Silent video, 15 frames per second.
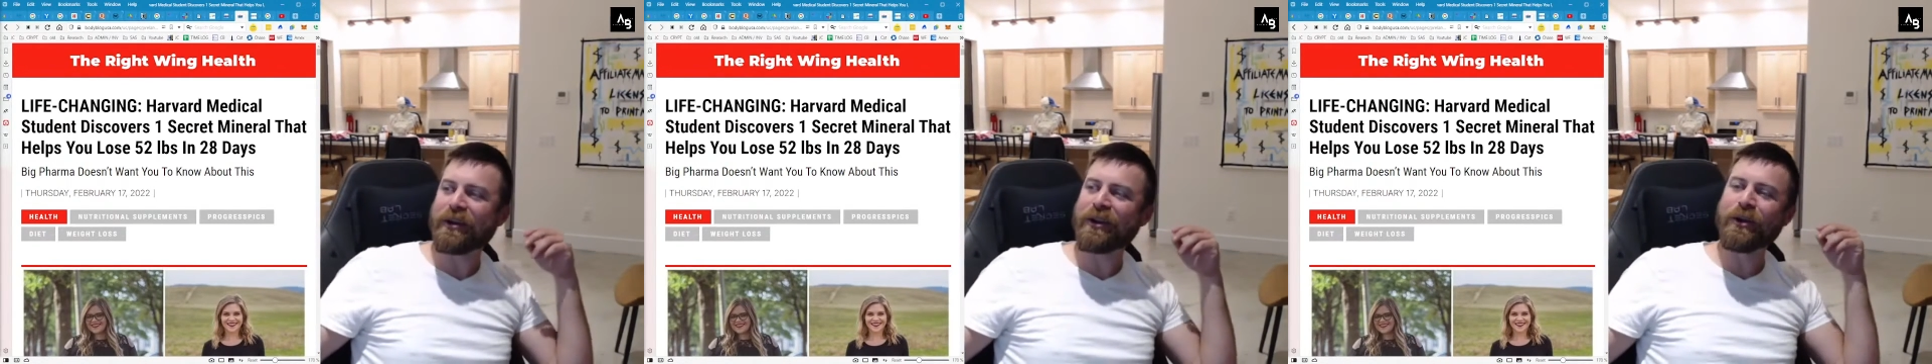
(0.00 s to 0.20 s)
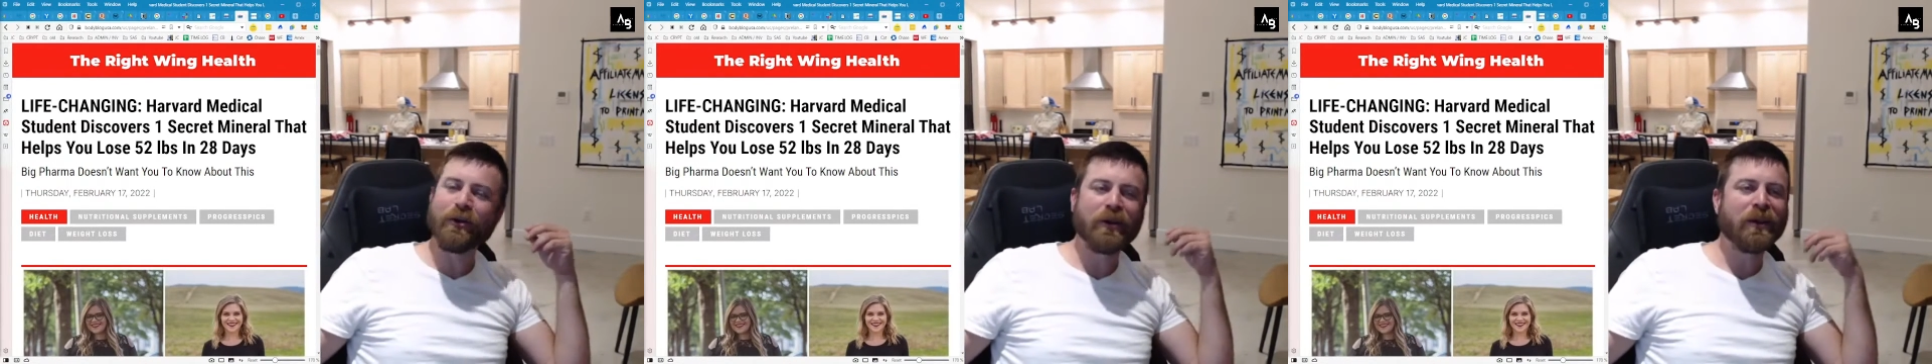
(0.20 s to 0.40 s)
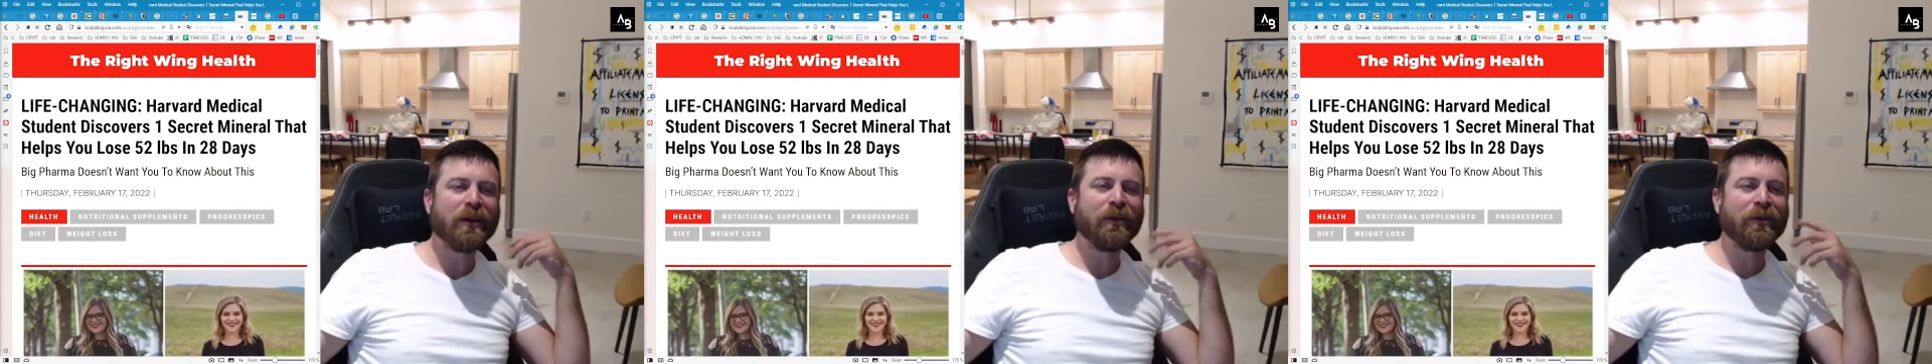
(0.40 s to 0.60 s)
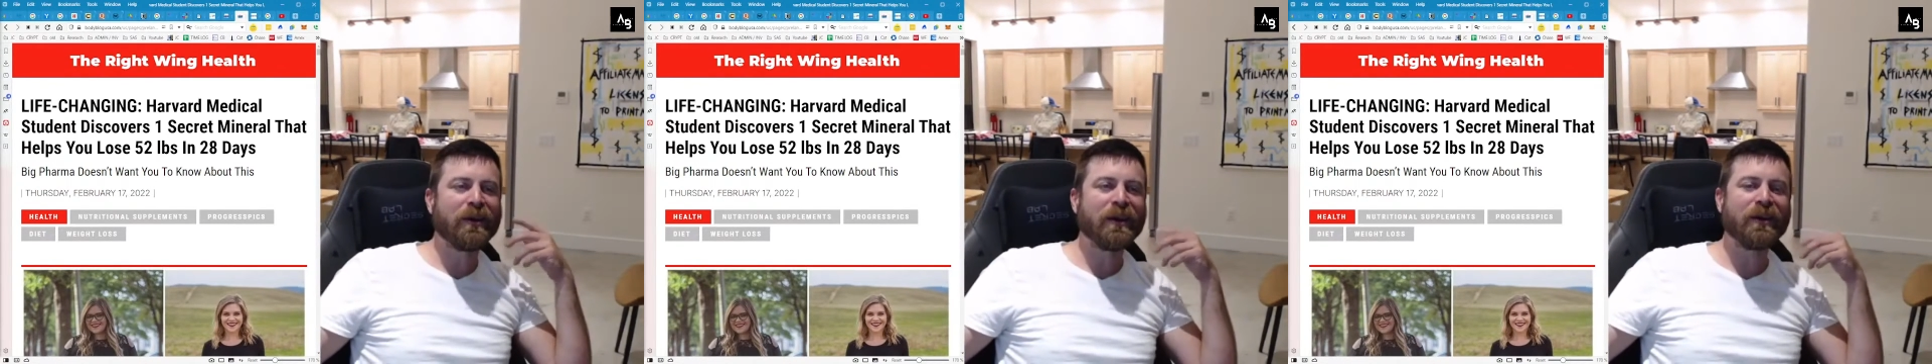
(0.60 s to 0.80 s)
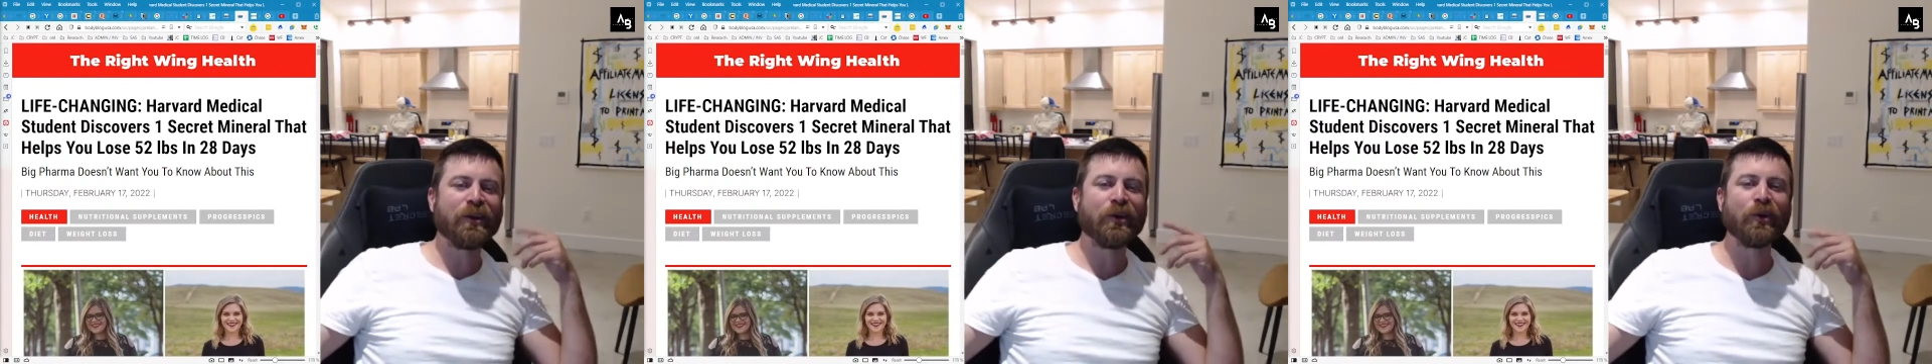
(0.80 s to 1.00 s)
You
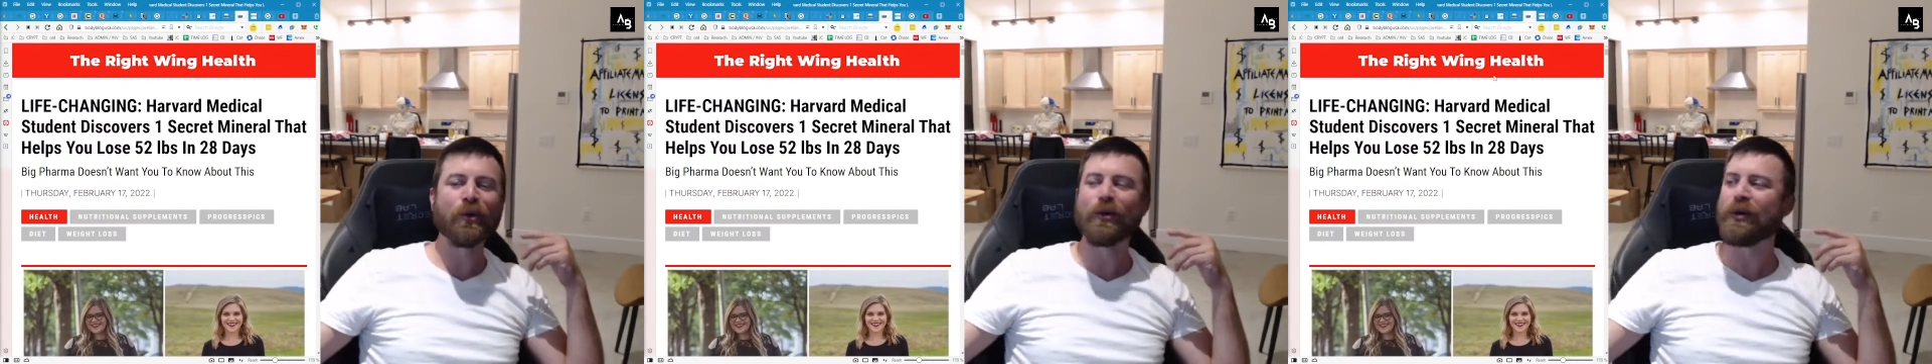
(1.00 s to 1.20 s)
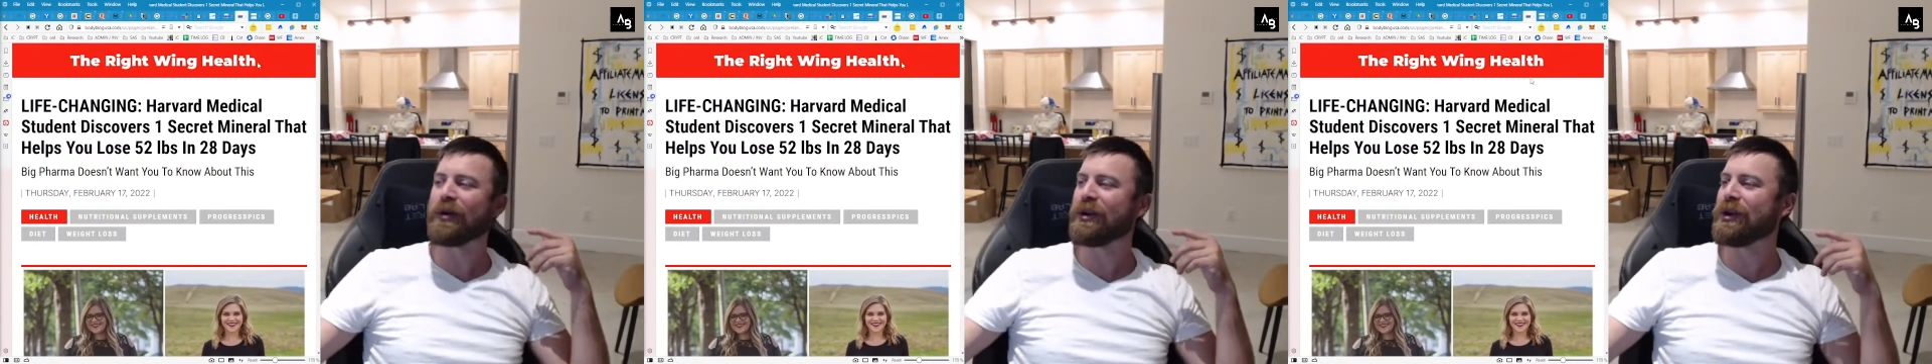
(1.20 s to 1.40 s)
can Google,